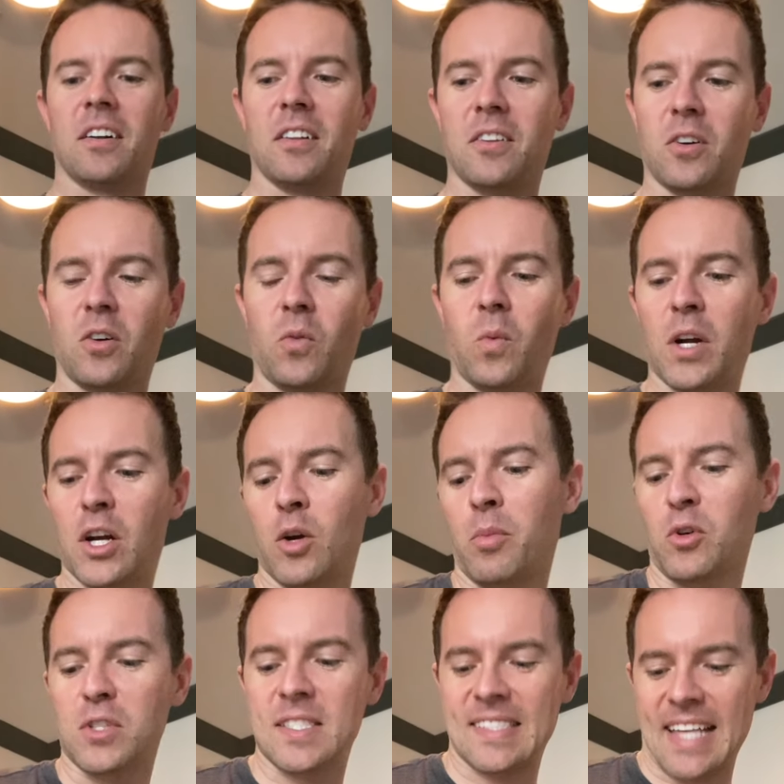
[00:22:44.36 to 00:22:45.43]
a little
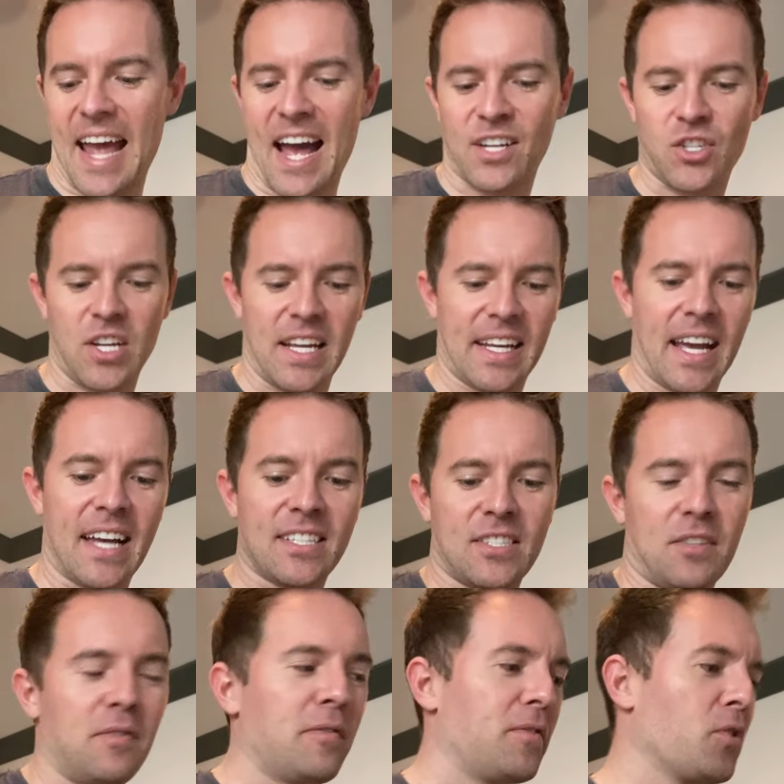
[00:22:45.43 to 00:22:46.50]
wearable sash, I guess,
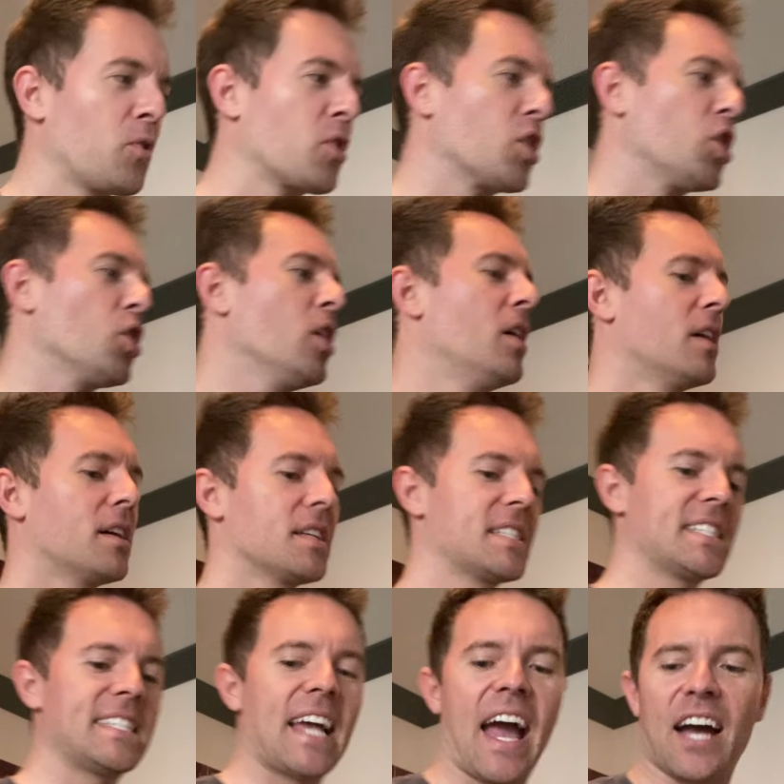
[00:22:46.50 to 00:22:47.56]
a floral
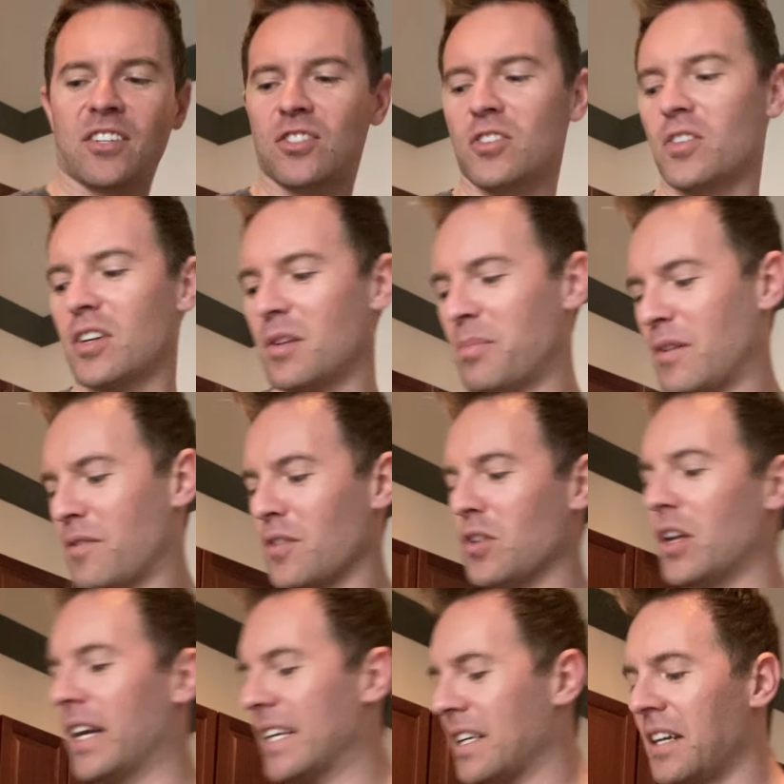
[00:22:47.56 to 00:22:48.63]
sash. So it could be for
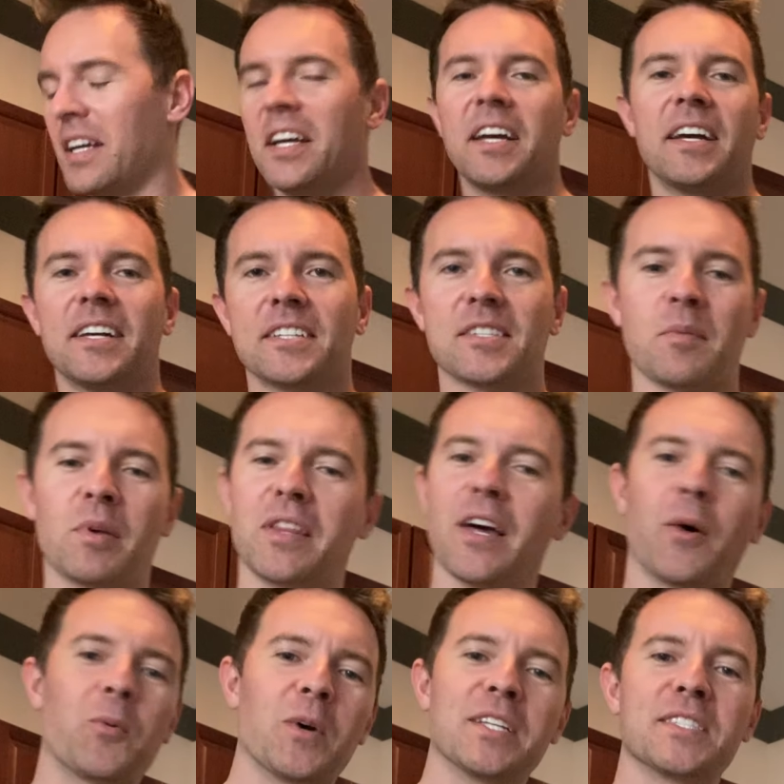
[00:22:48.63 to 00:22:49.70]
like somebody
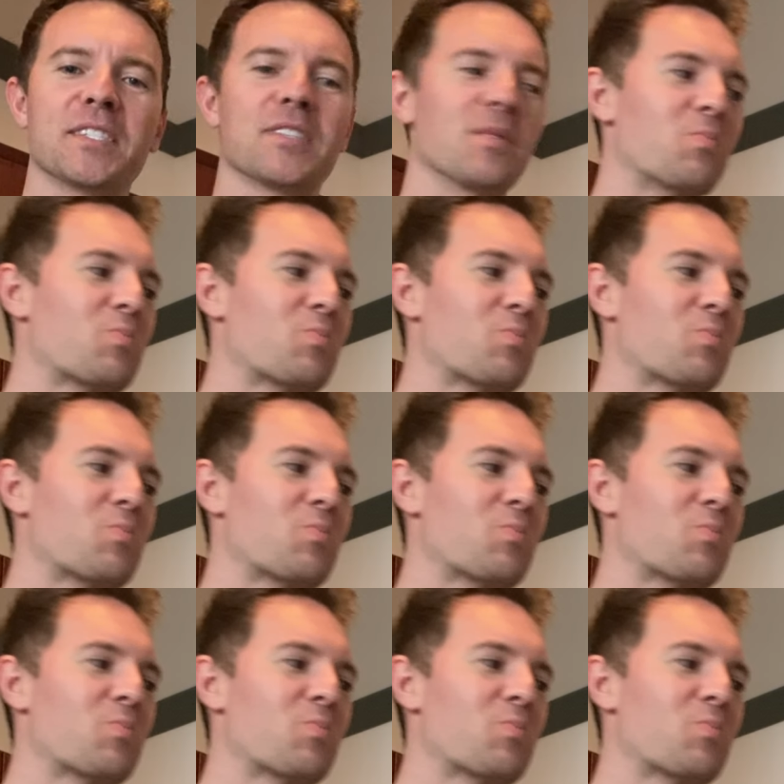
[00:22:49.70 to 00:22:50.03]
that wins the